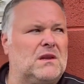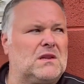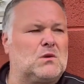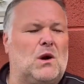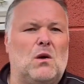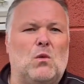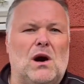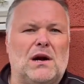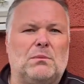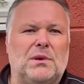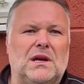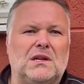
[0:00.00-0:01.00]
It's quite a
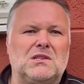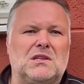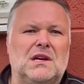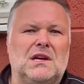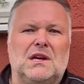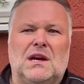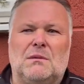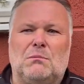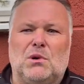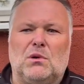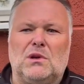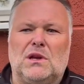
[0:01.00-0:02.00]
wide pitch,
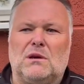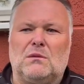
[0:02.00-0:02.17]
but you know,